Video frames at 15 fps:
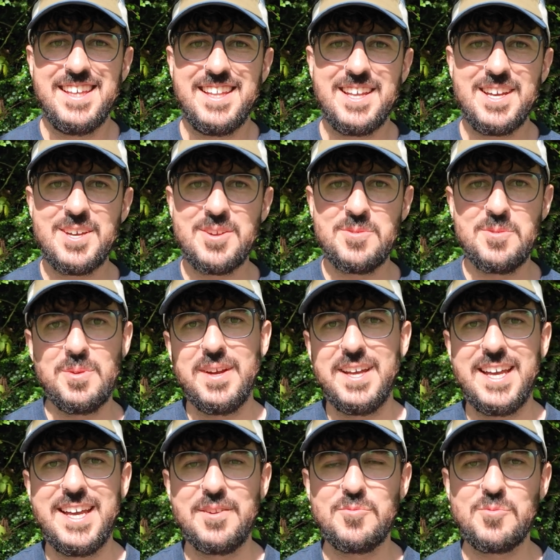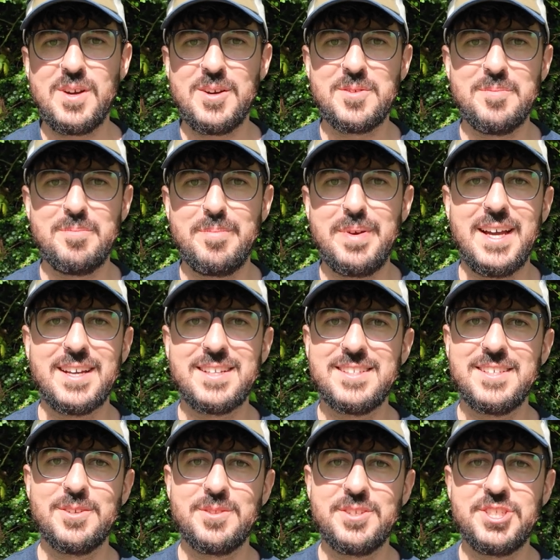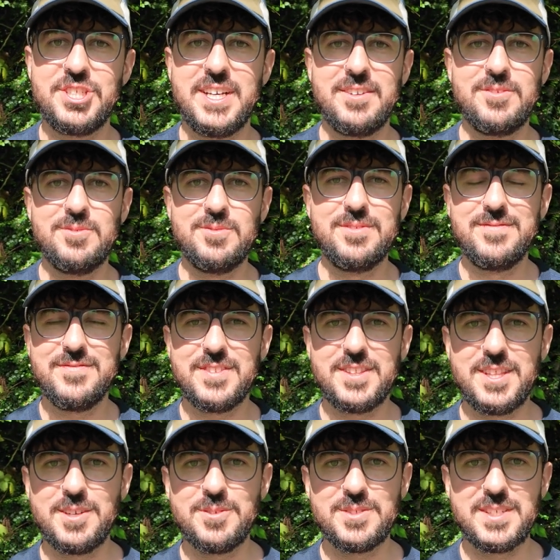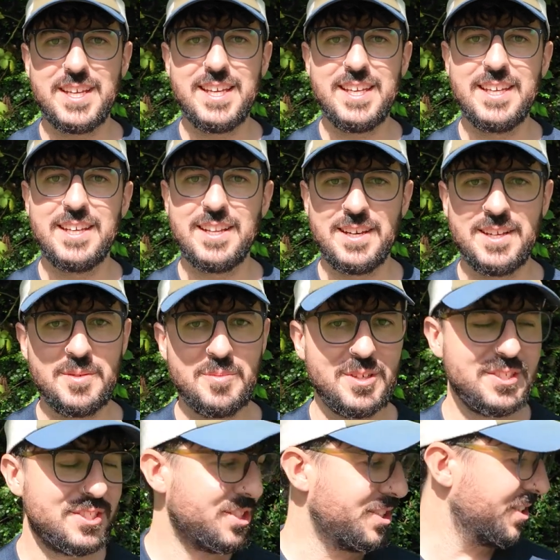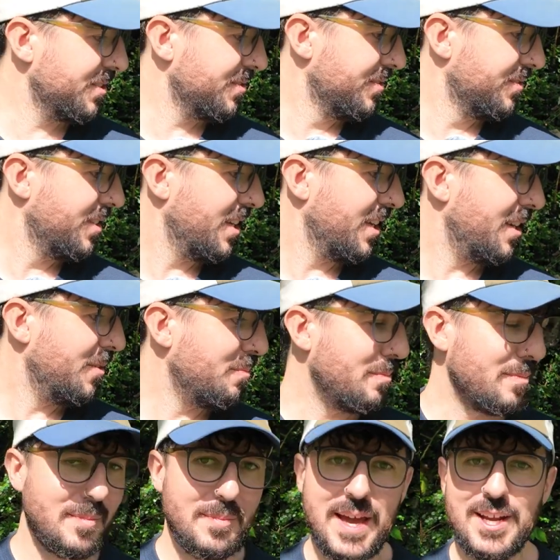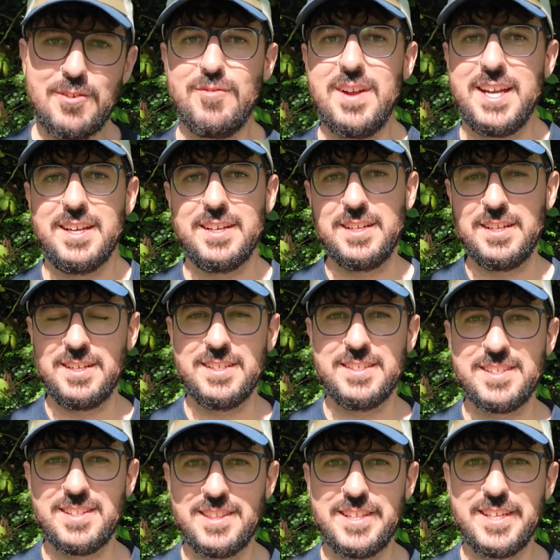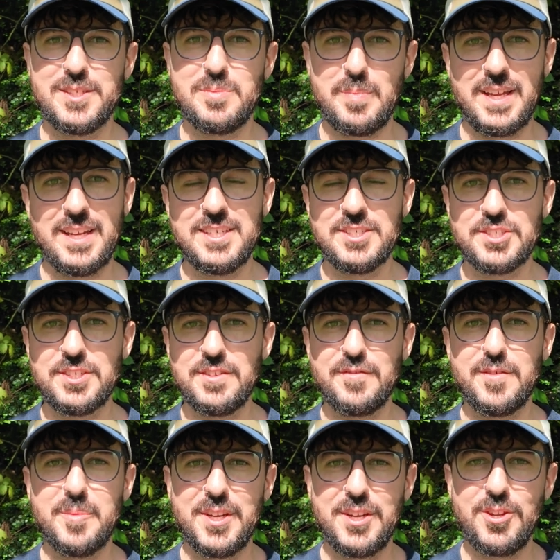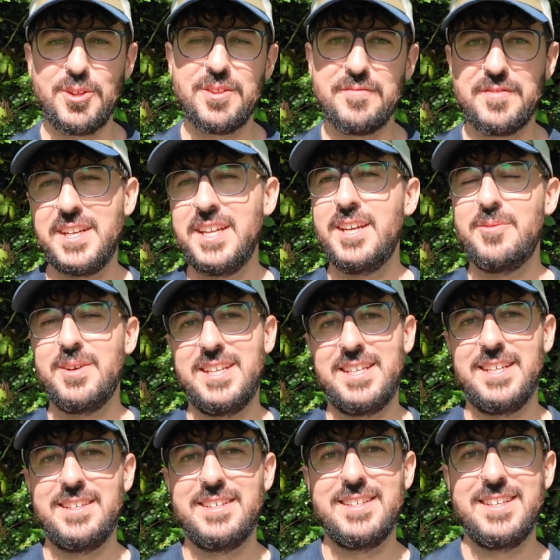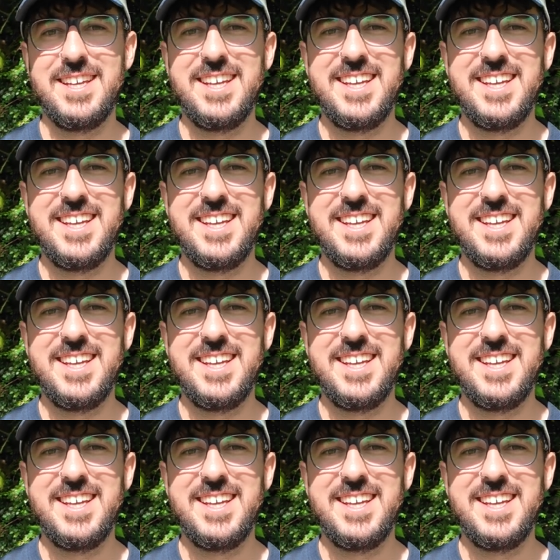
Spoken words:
Hello and welcome back to the channel. Those eagle-eyed amongst you may recognise this bench from another video I did.